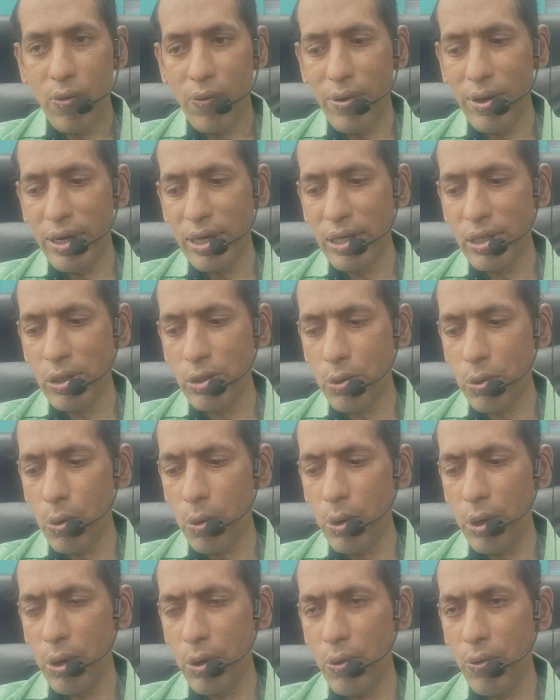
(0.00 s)
When it is
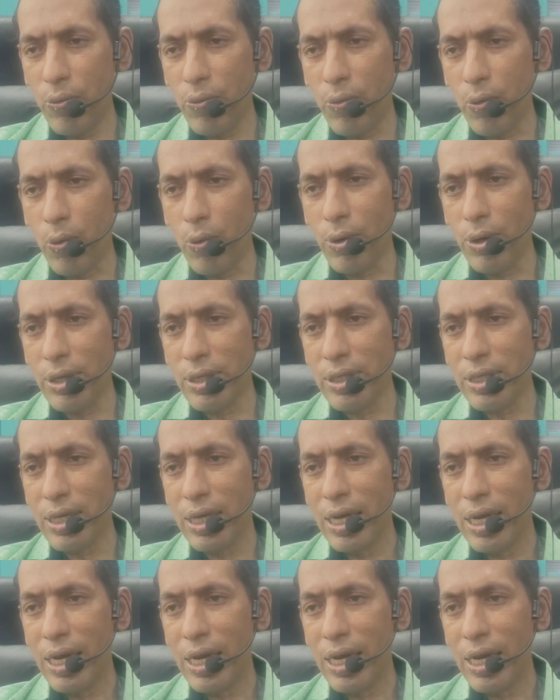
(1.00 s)
thrown into folds,